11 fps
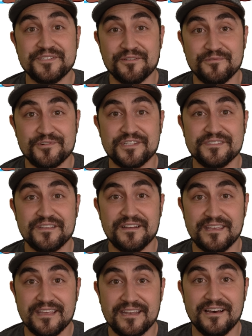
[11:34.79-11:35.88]
solutions
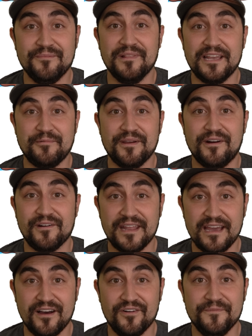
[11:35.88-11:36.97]
on GitHub like we are
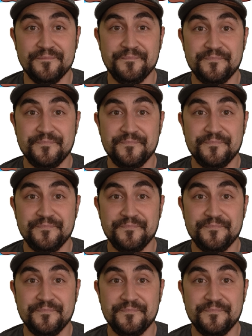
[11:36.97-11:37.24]
now.